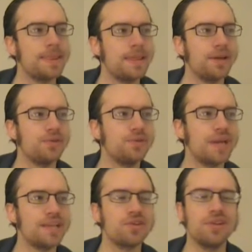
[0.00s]
you know, you
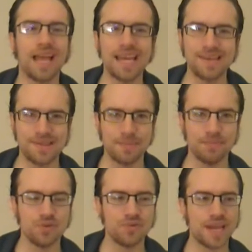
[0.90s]
get to like them,
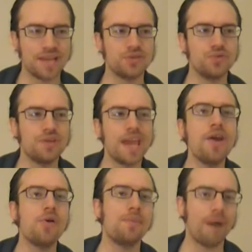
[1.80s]
you get to
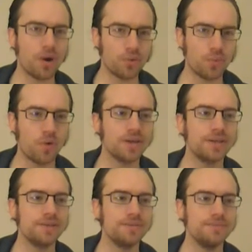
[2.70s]
care about
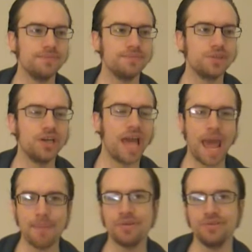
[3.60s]
what could
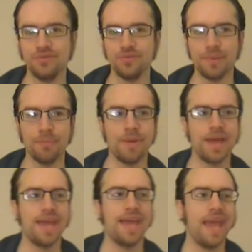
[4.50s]
happen to them,
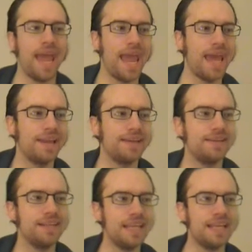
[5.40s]
and
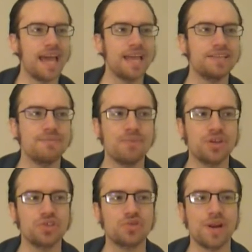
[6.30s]
it has a
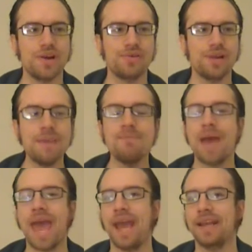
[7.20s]
much greater
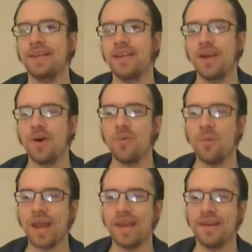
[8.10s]
impact
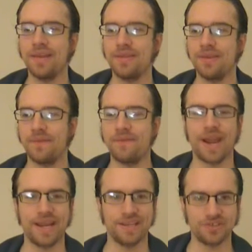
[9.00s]
when the
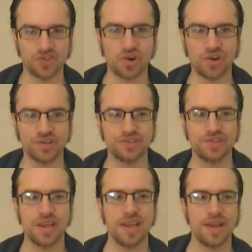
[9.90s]
fighting
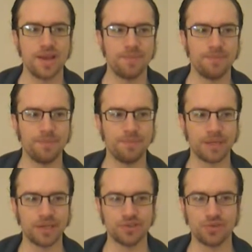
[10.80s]
starts
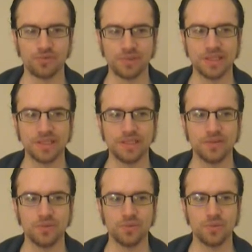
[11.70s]
because you're
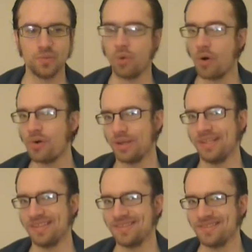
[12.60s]
really
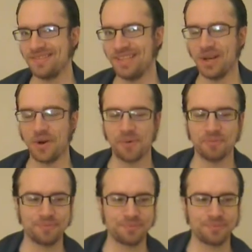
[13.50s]
worried, you know.